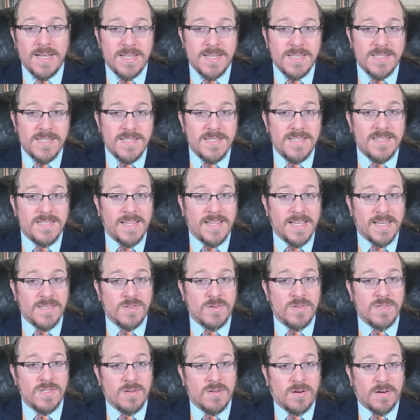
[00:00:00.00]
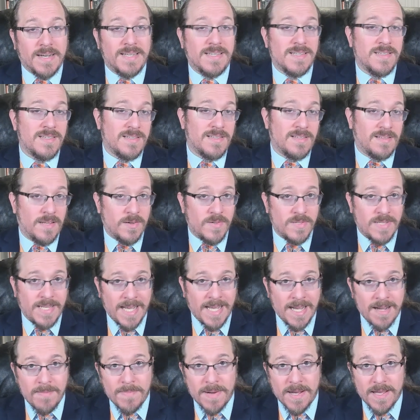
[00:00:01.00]
since things are starting to slow
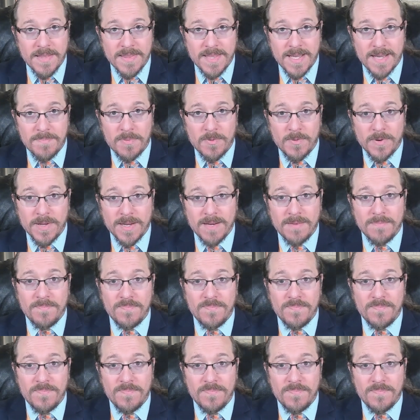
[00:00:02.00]
down by that point.